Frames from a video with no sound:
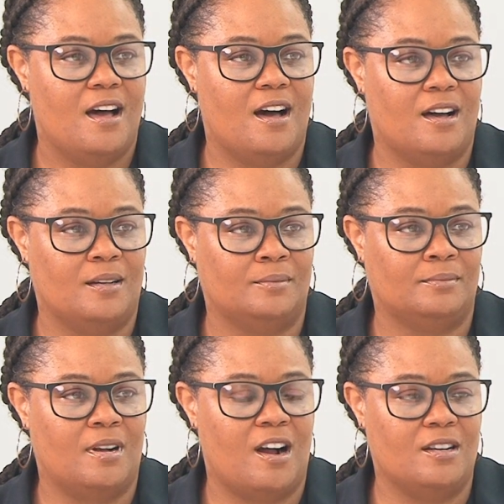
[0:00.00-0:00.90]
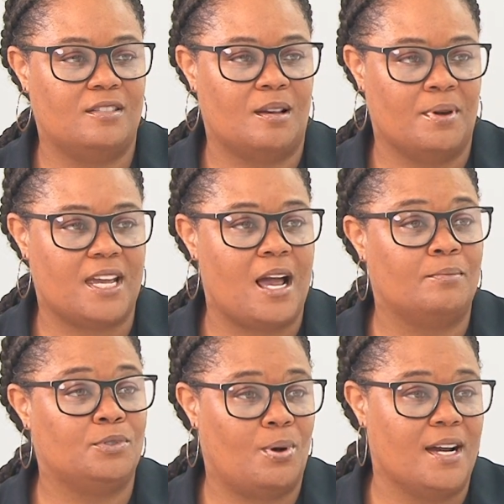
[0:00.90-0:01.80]
Art Summer
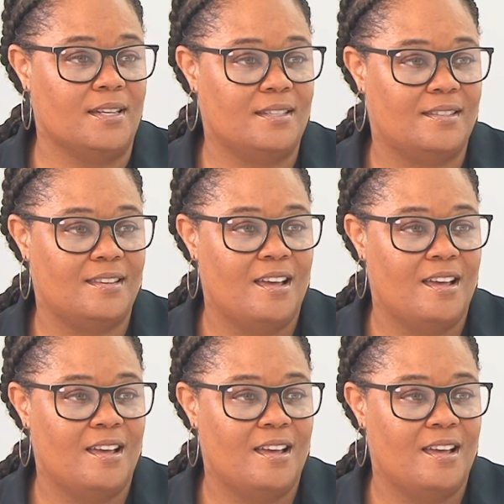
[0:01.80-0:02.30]
Camp twice.